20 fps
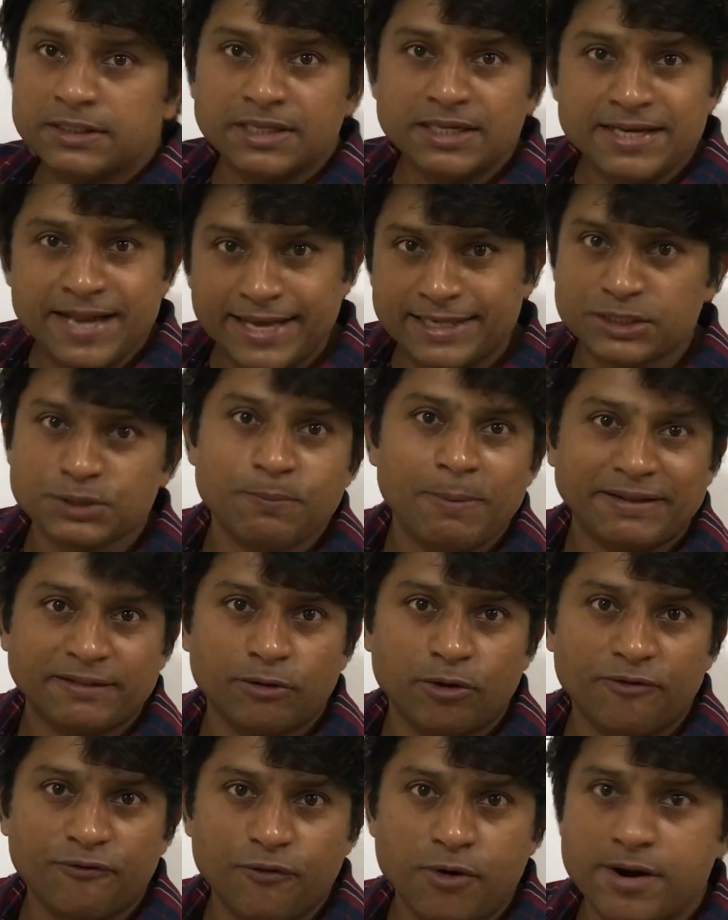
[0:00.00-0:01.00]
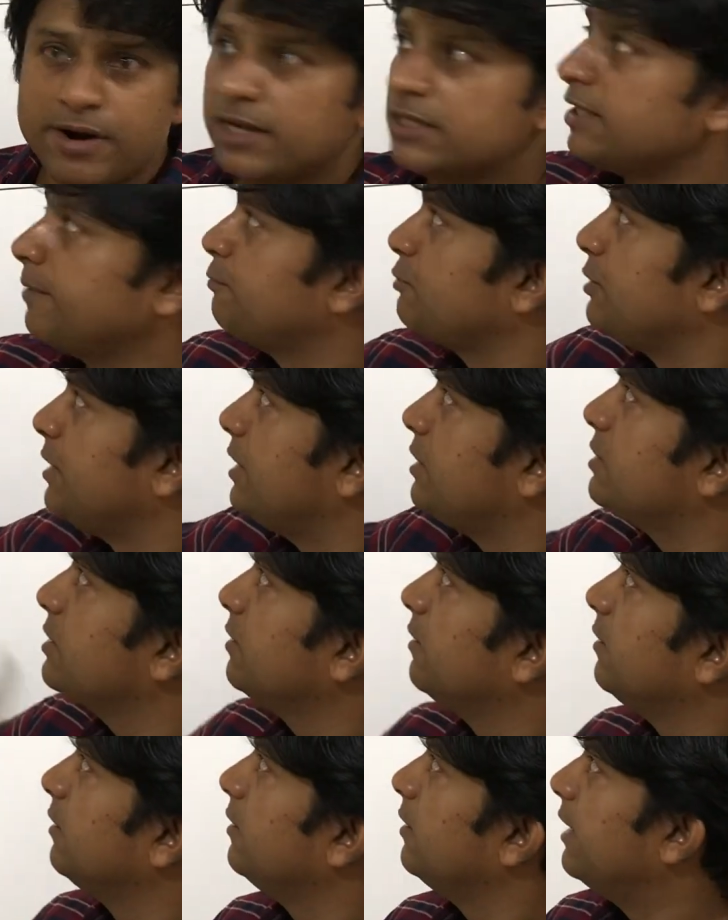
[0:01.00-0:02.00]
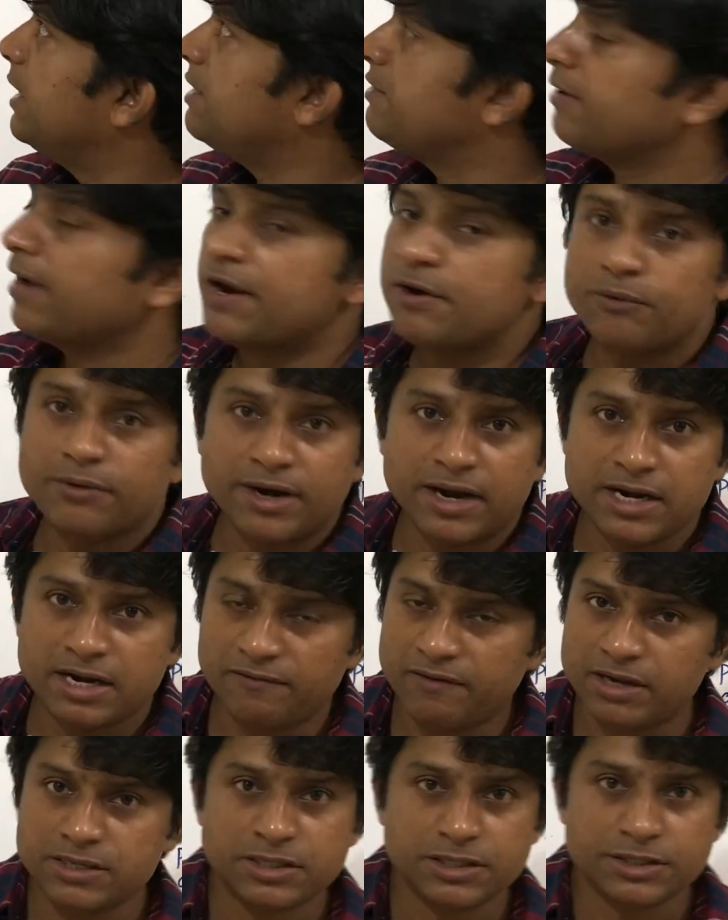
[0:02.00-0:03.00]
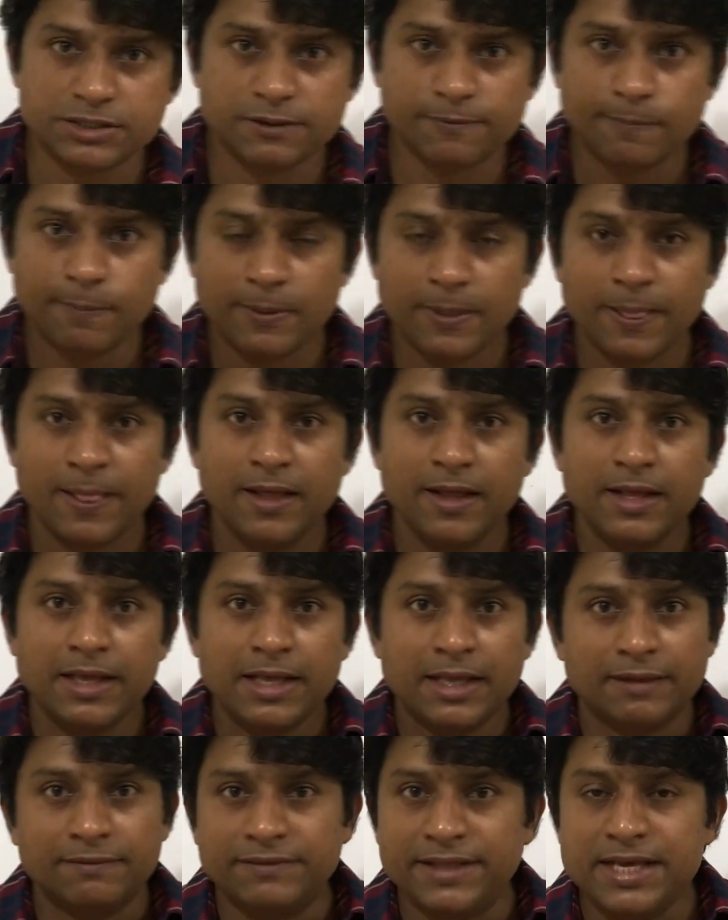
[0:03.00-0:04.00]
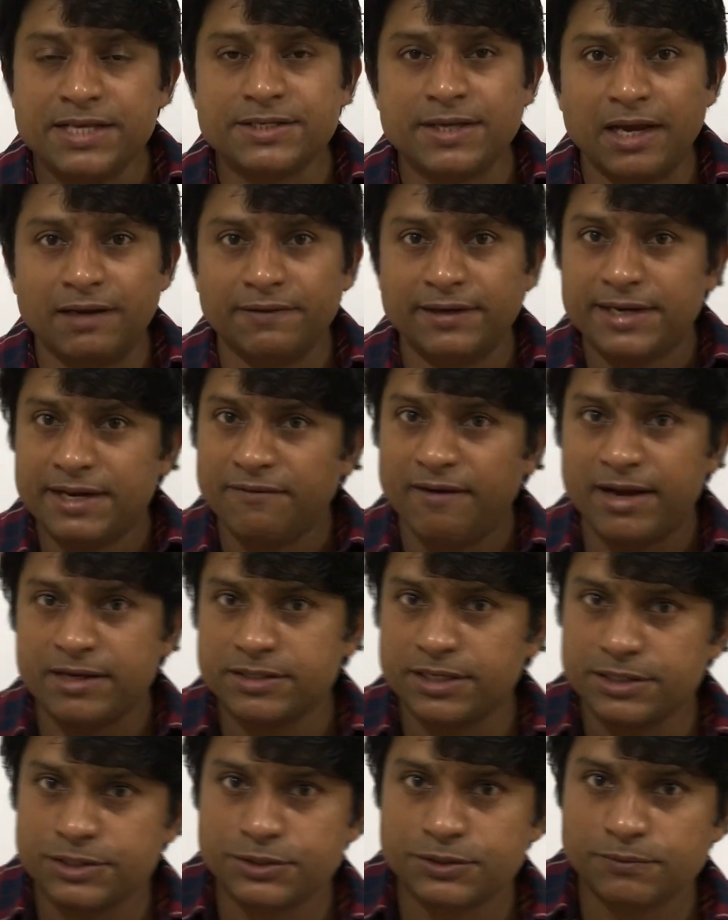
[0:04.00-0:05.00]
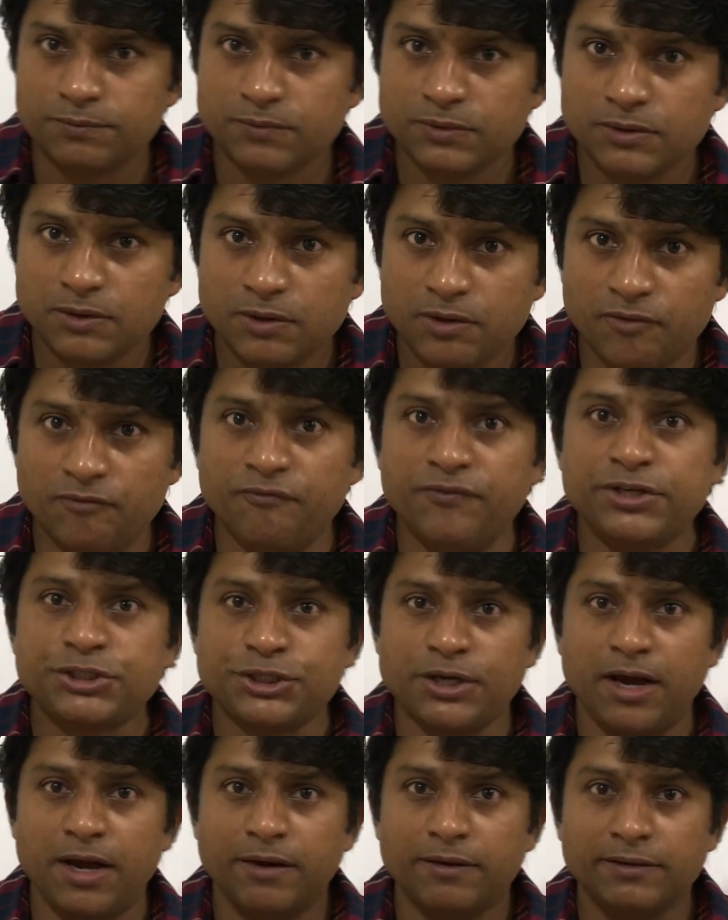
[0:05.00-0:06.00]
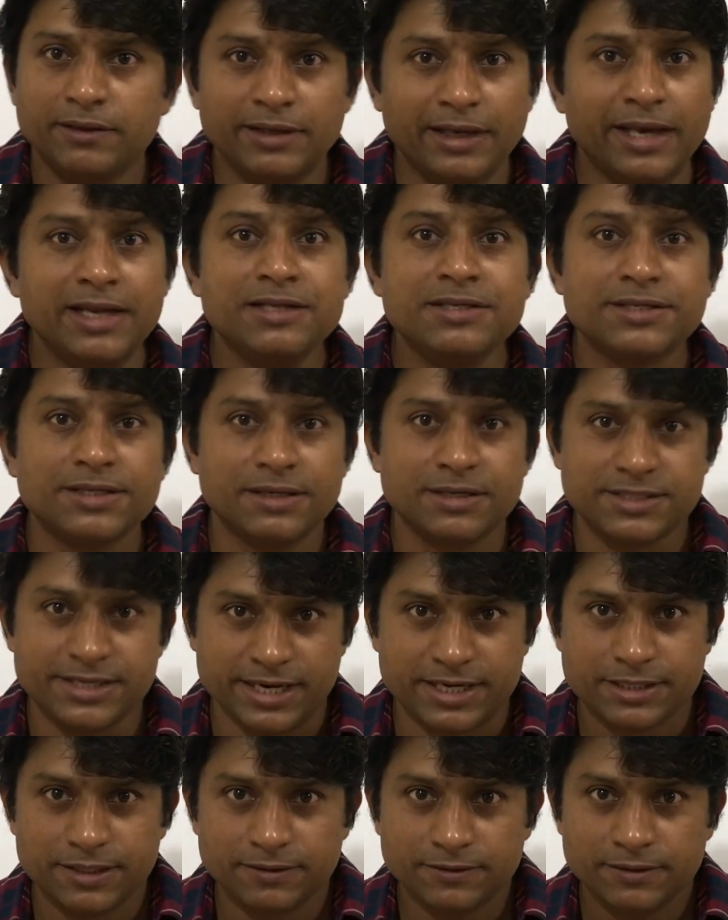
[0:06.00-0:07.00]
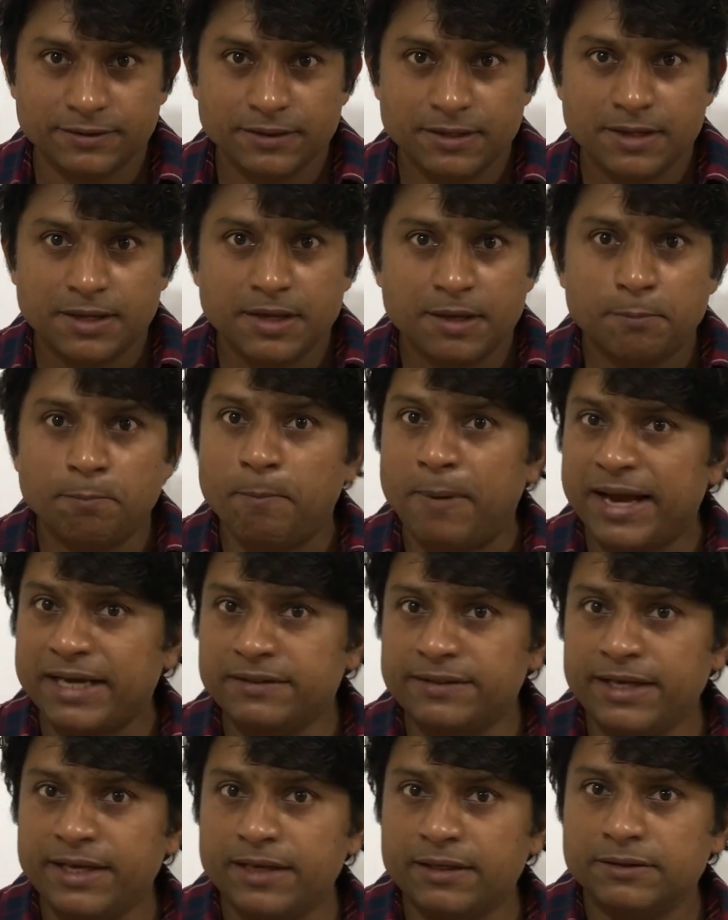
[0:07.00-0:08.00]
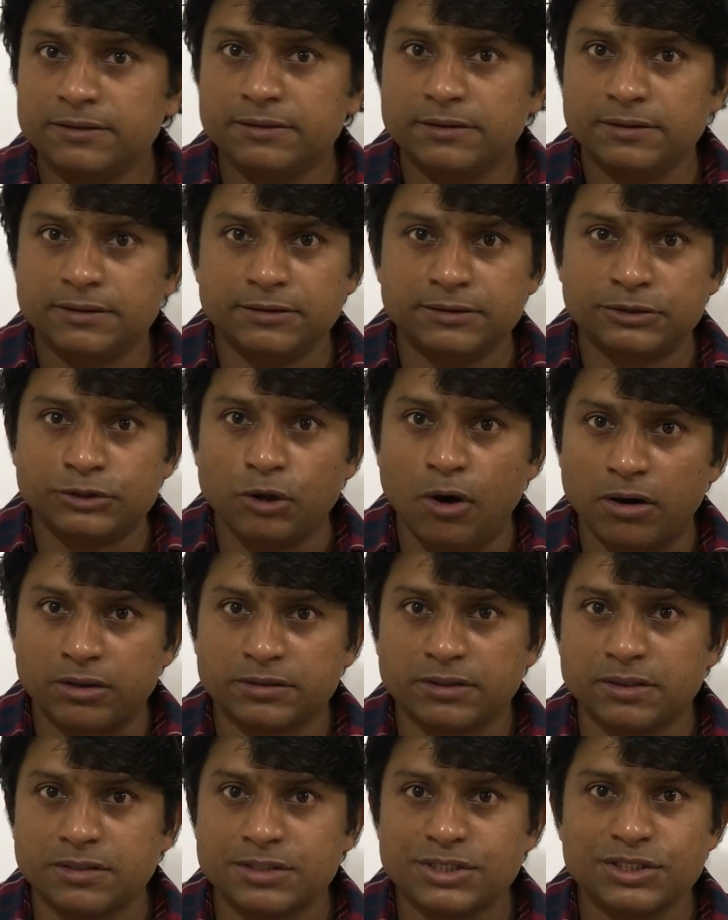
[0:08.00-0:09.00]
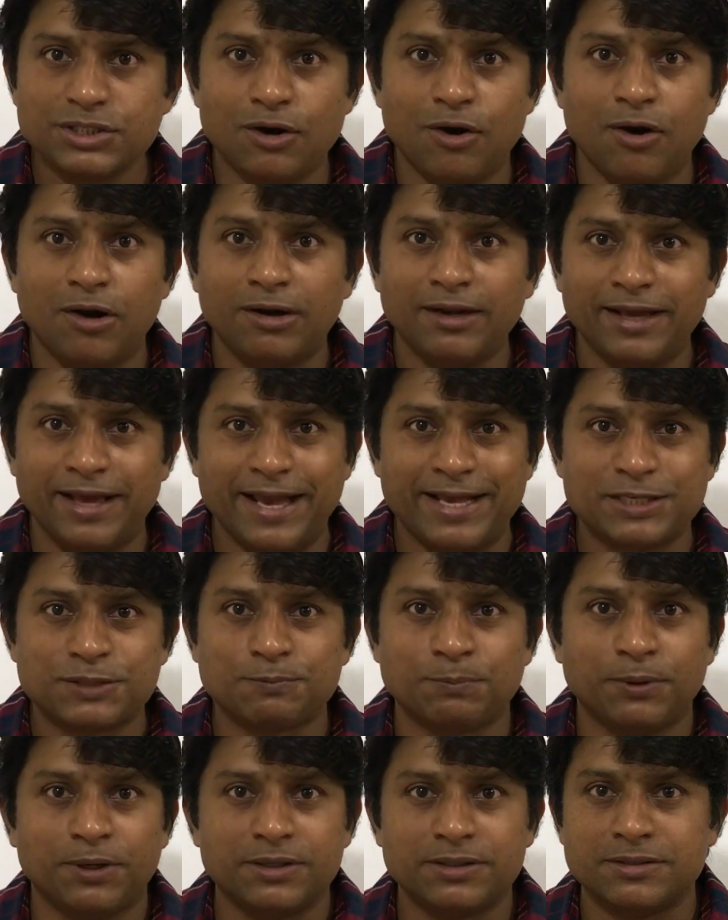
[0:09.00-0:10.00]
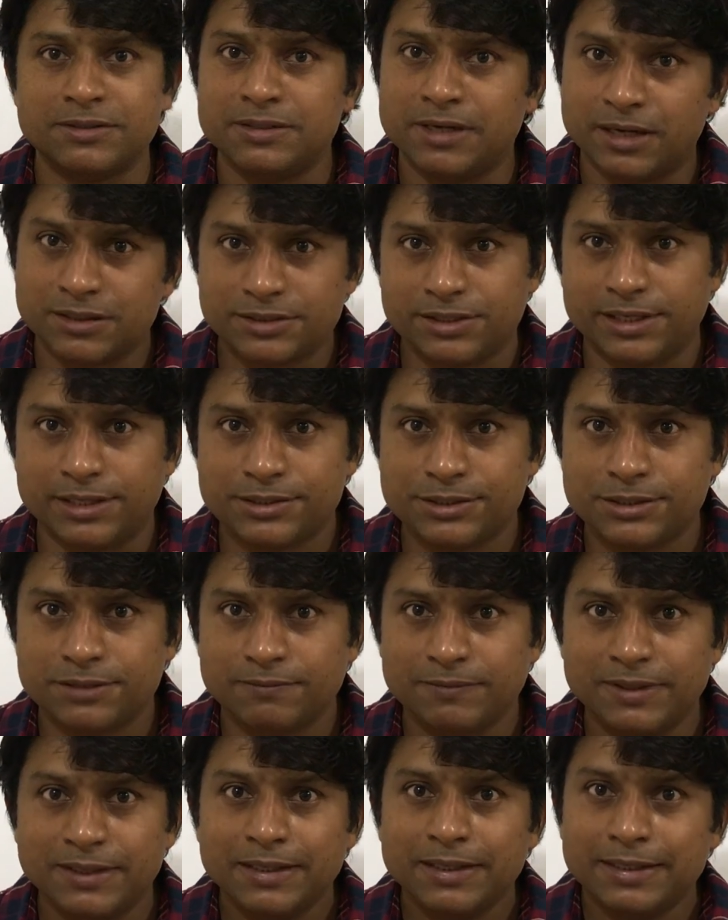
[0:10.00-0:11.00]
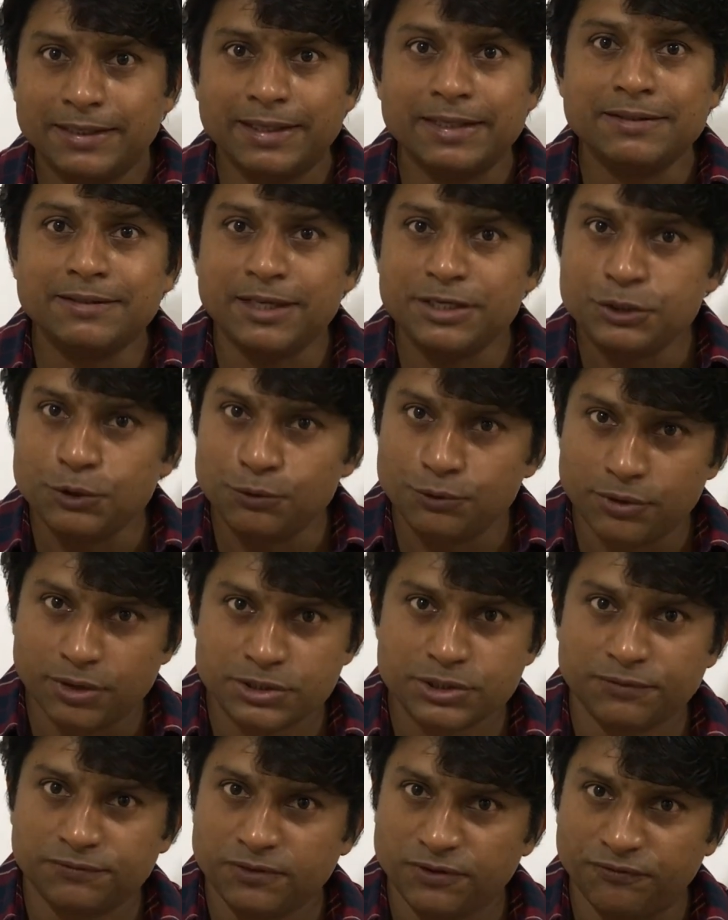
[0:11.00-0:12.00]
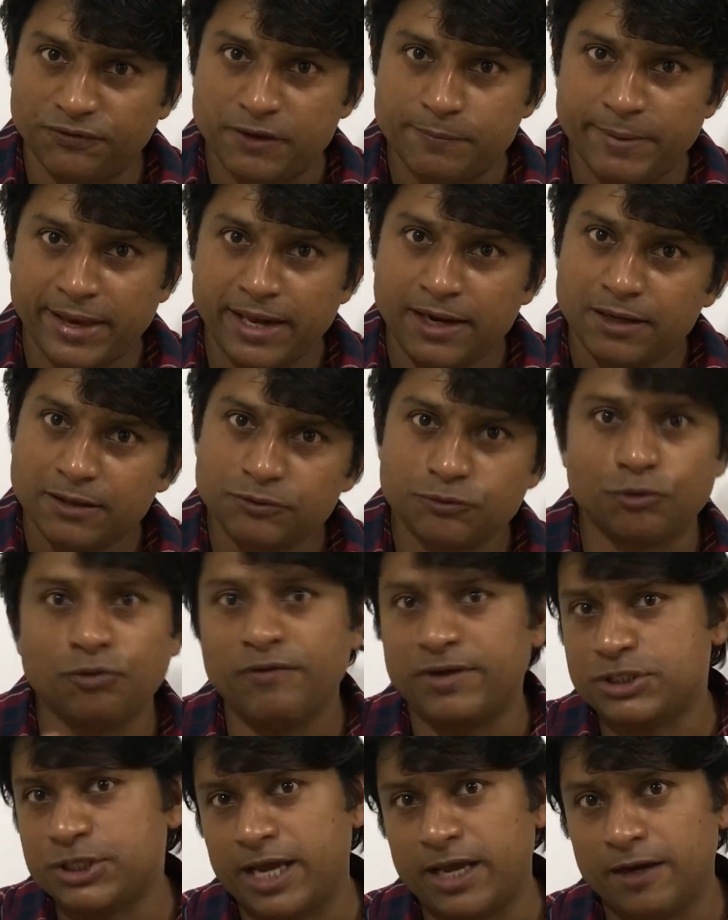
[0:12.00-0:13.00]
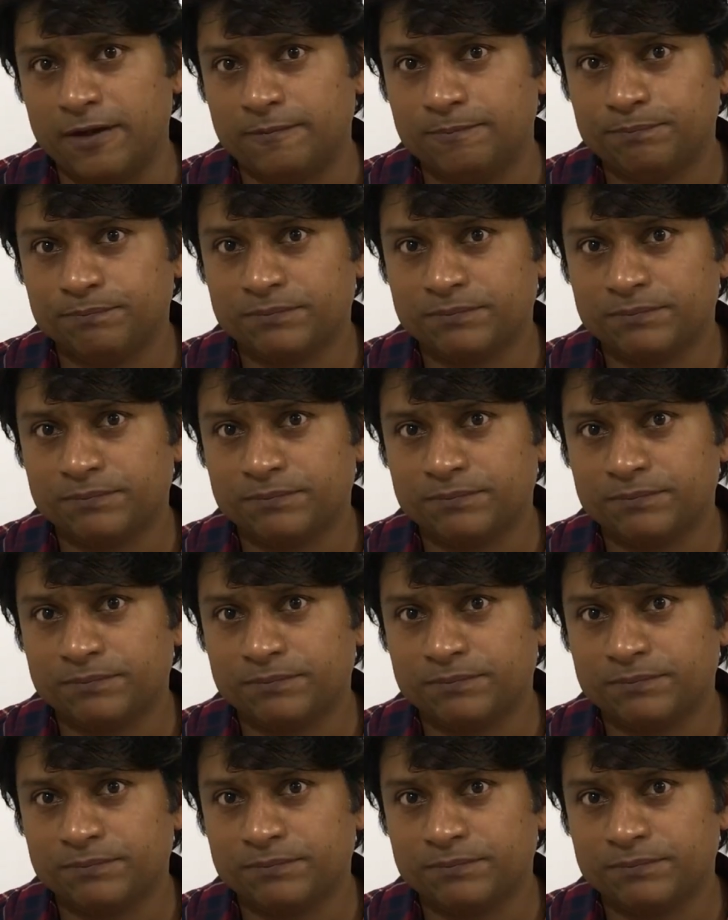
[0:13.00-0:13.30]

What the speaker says: the next method of contraception is intrauterine devices. These are the devices which are inserted by the doctors or expert nurses in the uterus of the female through vagina.